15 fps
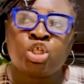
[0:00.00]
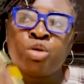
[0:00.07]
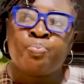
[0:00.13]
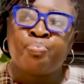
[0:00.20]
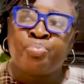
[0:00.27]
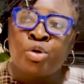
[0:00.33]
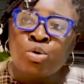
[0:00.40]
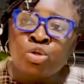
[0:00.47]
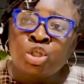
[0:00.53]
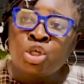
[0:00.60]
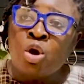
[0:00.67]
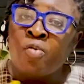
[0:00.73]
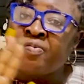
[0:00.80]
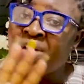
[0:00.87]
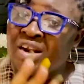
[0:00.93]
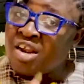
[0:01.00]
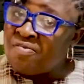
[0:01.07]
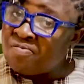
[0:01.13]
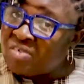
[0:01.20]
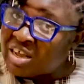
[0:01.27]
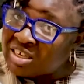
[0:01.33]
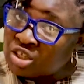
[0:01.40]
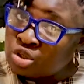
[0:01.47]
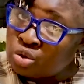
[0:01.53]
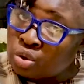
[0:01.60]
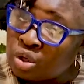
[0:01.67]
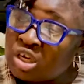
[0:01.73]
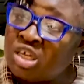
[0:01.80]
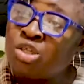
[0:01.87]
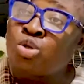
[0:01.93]
the beauty of an
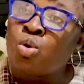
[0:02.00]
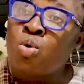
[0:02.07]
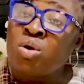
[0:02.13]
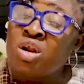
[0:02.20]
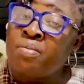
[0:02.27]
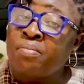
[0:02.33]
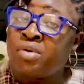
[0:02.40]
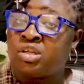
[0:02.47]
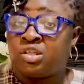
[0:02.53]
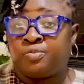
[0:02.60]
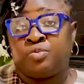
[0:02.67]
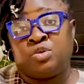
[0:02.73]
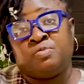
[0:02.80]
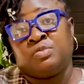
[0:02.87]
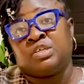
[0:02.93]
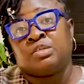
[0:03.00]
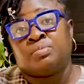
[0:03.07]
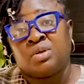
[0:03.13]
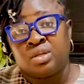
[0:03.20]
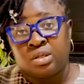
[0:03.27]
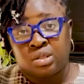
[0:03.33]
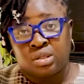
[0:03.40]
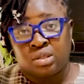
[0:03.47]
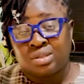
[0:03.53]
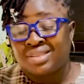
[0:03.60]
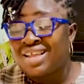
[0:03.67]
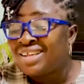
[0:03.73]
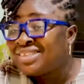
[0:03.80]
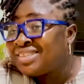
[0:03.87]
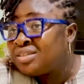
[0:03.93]
investor is owning multiple investments.
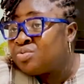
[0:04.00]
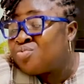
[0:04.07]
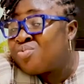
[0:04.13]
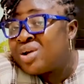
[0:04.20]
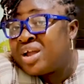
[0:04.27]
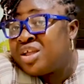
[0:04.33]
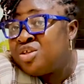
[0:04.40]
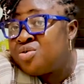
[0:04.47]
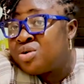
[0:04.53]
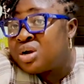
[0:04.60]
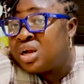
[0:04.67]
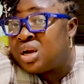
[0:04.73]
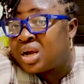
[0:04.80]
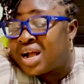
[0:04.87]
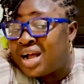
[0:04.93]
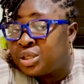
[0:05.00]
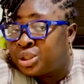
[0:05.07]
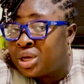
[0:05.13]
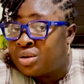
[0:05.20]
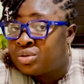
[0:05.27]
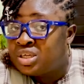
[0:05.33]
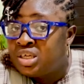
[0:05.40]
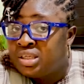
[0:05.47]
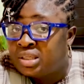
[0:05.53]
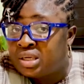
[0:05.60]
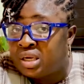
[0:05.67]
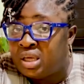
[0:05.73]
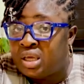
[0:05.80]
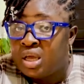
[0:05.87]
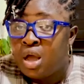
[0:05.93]
That's the way you're going to cash out
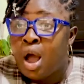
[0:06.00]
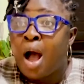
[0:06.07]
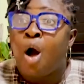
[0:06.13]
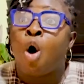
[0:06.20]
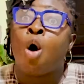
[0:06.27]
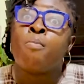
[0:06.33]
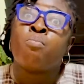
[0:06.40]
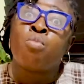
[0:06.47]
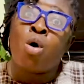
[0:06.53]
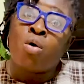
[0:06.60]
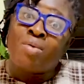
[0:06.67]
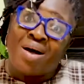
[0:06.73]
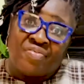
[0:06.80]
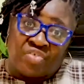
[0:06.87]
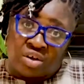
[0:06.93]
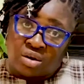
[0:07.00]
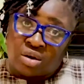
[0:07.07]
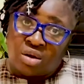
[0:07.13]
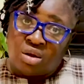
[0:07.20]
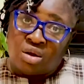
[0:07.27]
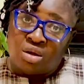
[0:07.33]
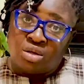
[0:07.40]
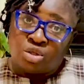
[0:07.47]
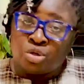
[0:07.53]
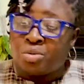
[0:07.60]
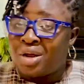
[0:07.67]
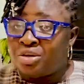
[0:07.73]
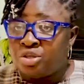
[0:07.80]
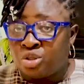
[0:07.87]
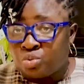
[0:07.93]
easily, or more rather.
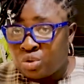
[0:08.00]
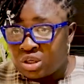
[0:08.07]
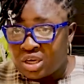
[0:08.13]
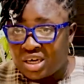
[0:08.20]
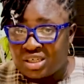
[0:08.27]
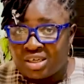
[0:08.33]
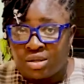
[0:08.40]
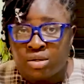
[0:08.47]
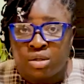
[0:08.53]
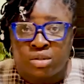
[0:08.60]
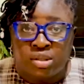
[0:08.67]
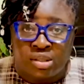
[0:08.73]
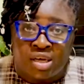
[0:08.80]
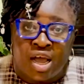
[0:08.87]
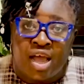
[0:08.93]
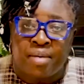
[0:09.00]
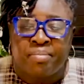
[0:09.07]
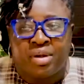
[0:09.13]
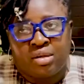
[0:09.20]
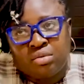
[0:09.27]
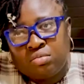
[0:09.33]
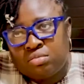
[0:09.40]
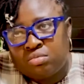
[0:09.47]
Sorry, I use the word cash out all the time, but